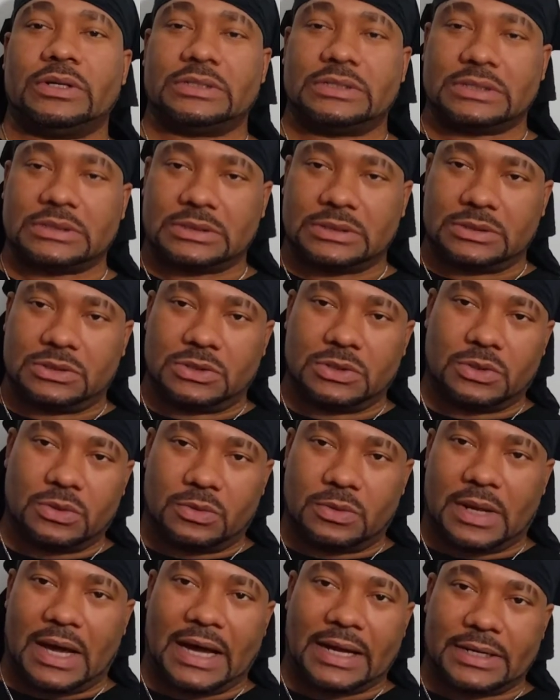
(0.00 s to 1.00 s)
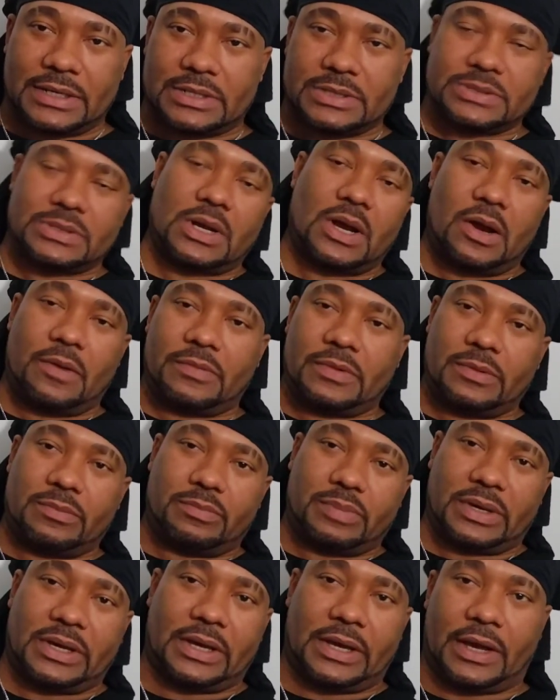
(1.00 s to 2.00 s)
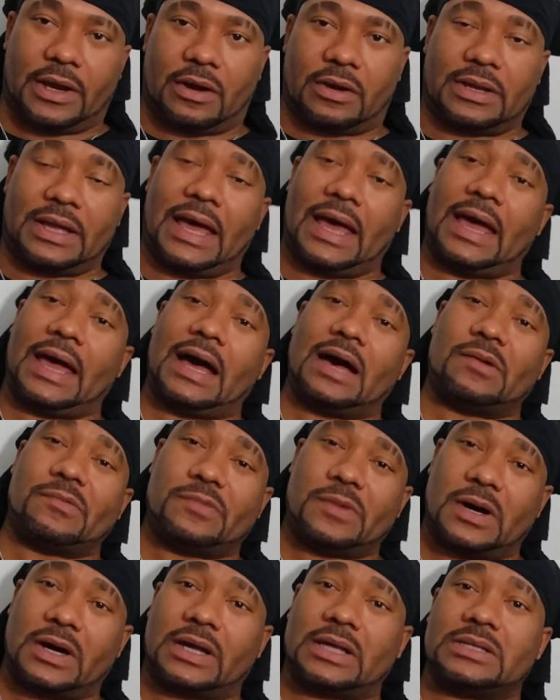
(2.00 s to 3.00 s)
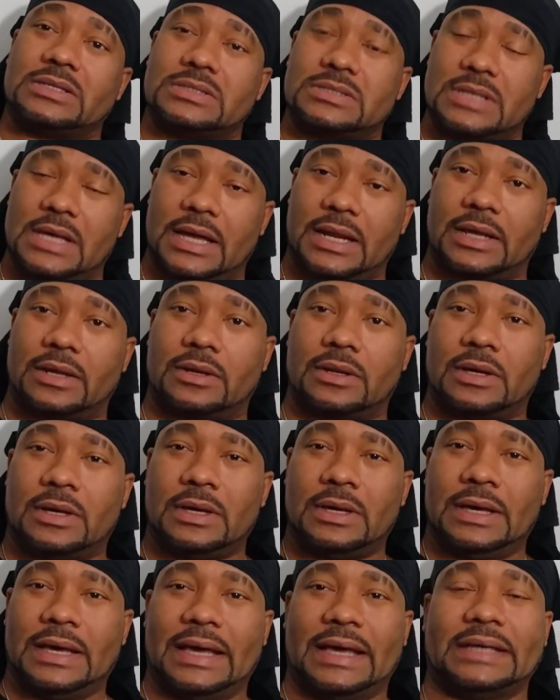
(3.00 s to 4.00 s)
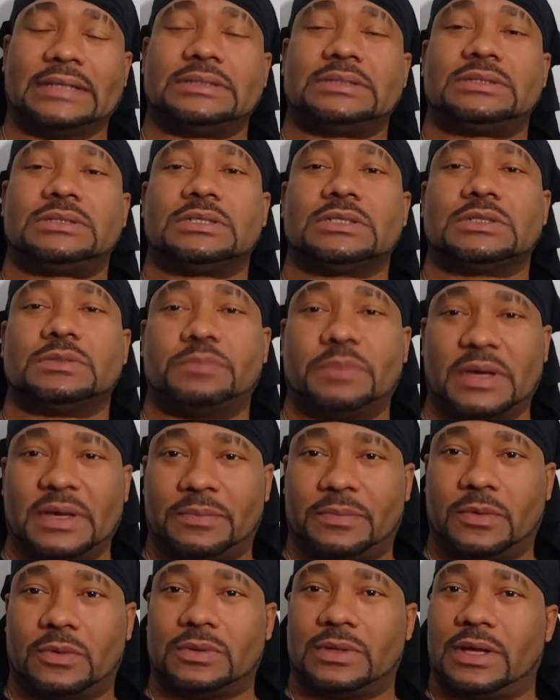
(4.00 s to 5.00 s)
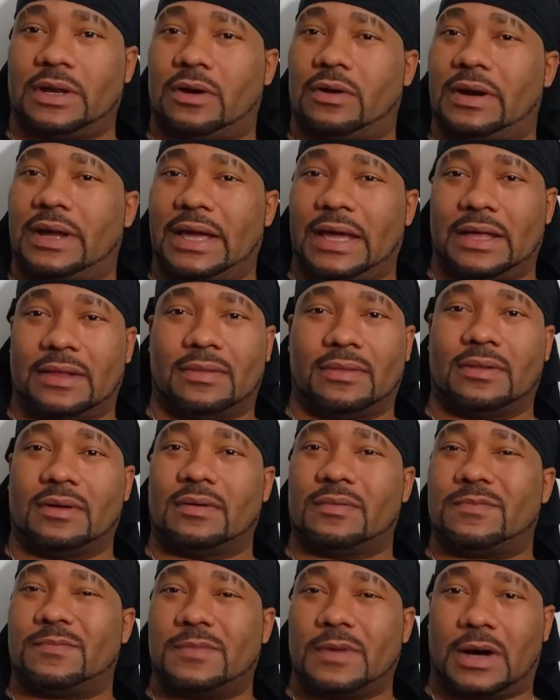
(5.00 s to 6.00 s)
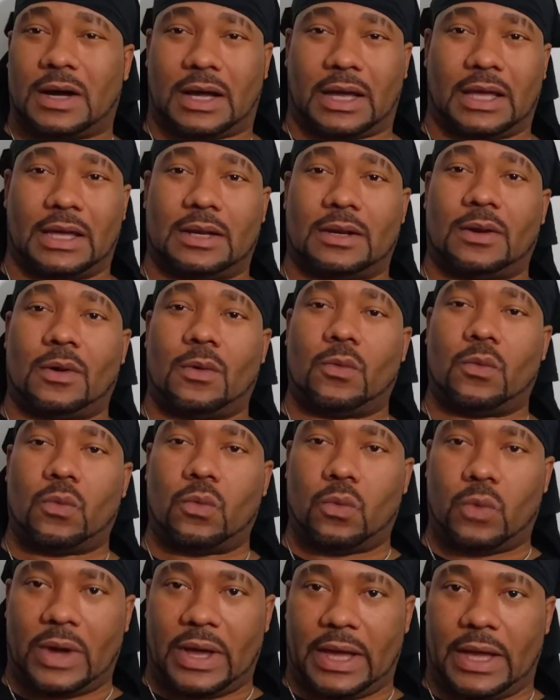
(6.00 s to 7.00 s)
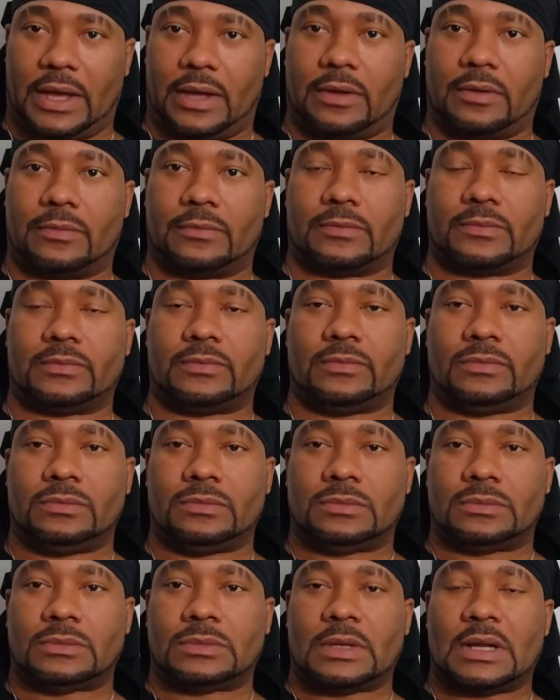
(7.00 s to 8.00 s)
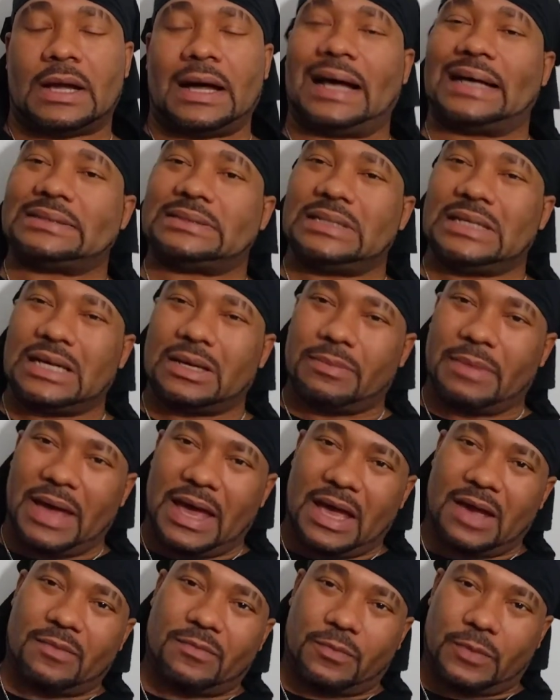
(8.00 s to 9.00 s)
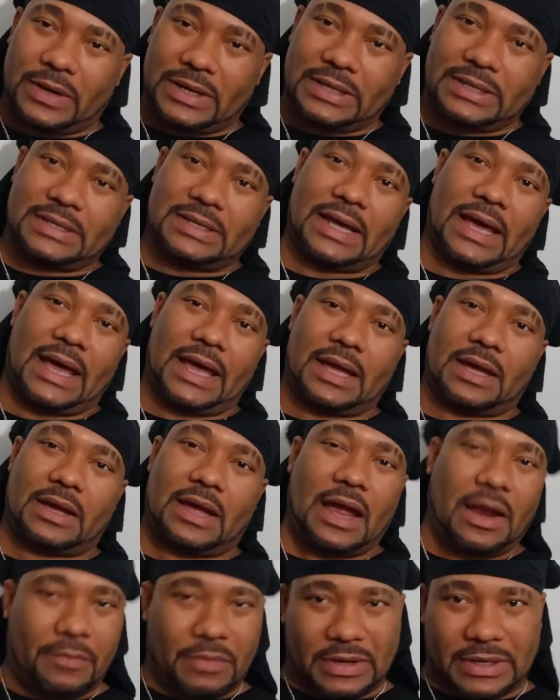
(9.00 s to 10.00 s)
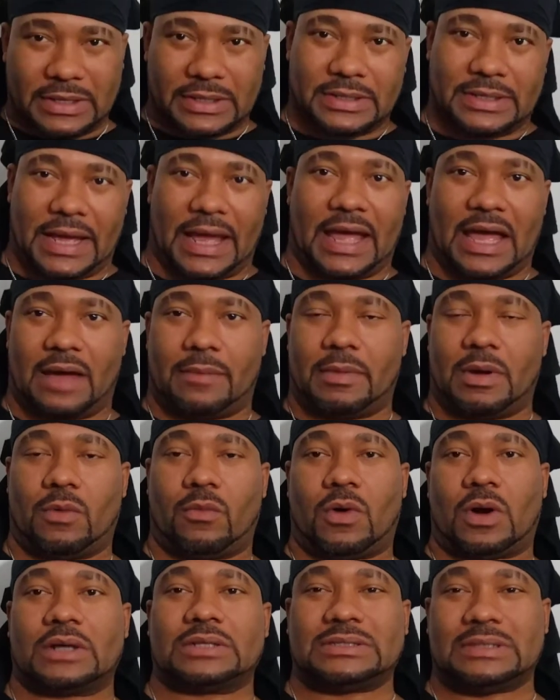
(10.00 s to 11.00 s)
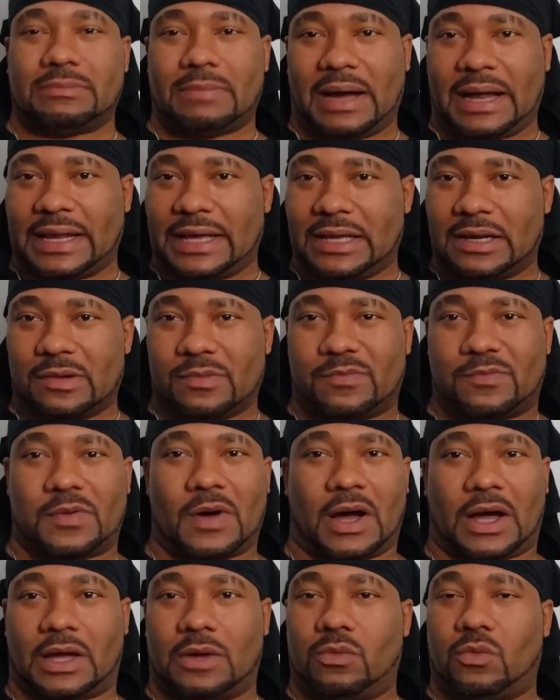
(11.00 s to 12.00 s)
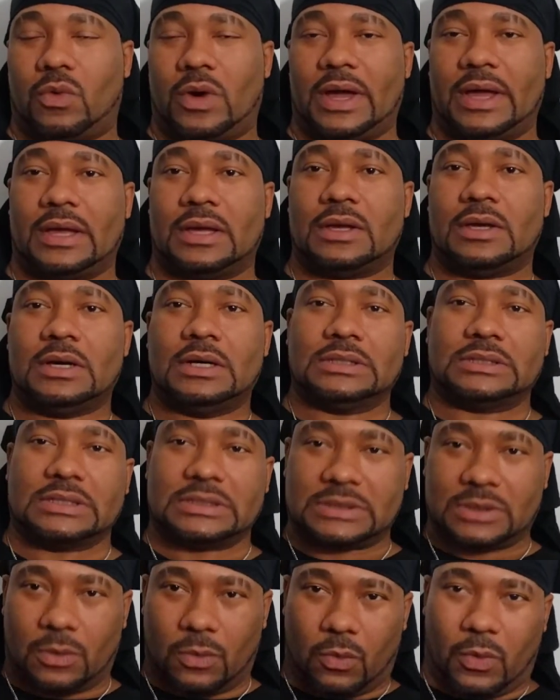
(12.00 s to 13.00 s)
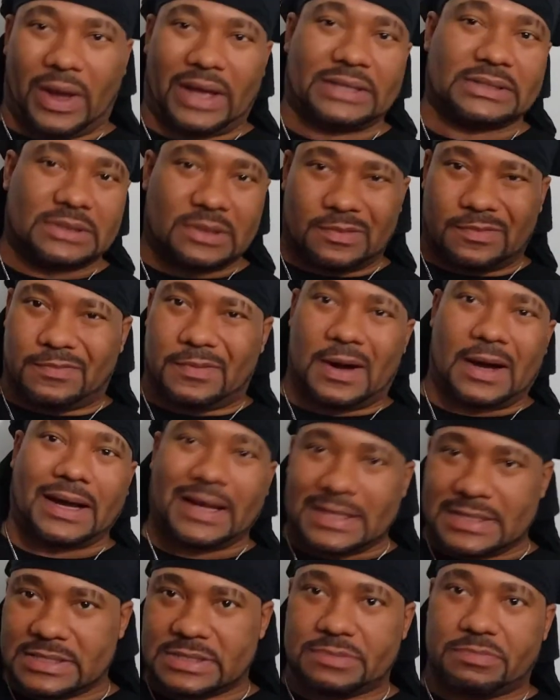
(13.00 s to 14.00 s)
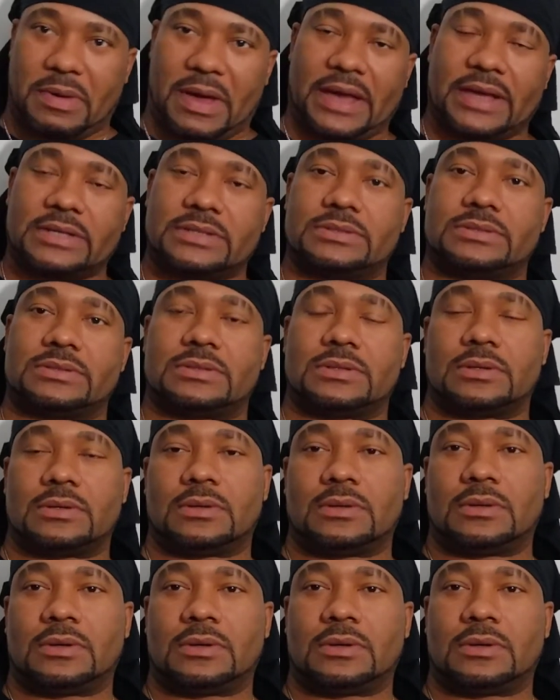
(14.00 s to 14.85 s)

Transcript: that just do not deserve to be here? Yeah, I fucking said it. It's just people that are in the fucking way. I see them every day. Every day I'm at work, somebody in the fucking way. Just a waste of fucking space.